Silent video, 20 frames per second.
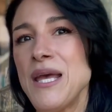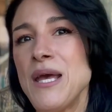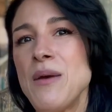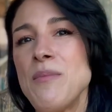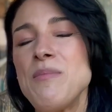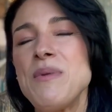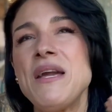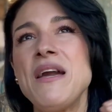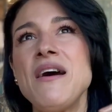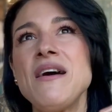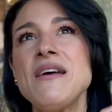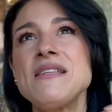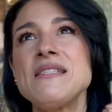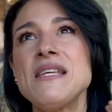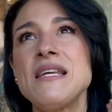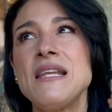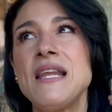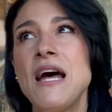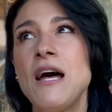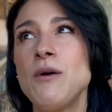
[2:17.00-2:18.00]
because
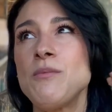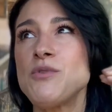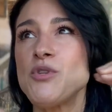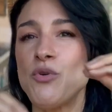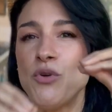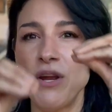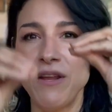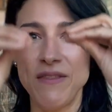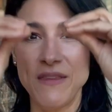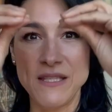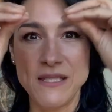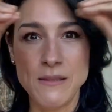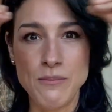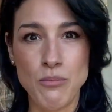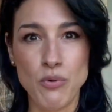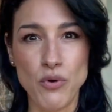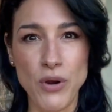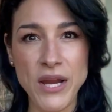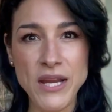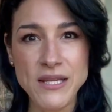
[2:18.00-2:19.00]
it helps create this
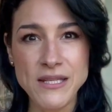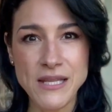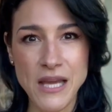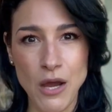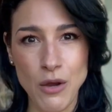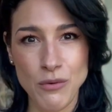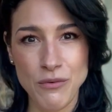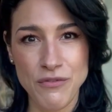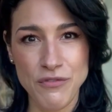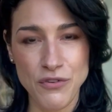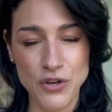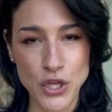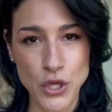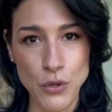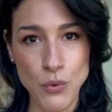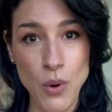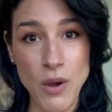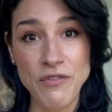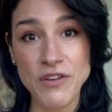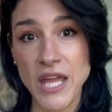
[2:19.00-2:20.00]
breakdown for
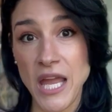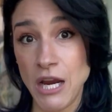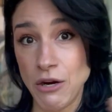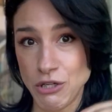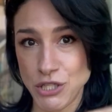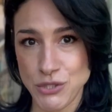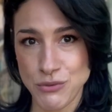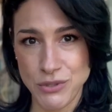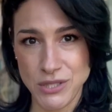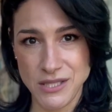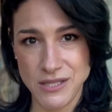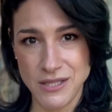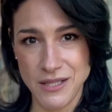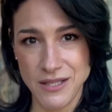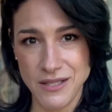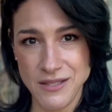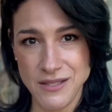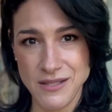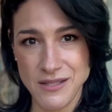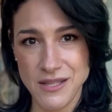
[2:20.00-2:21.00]
you of
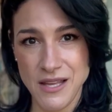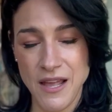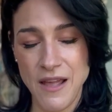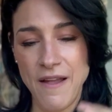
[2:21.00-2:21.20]
characteristics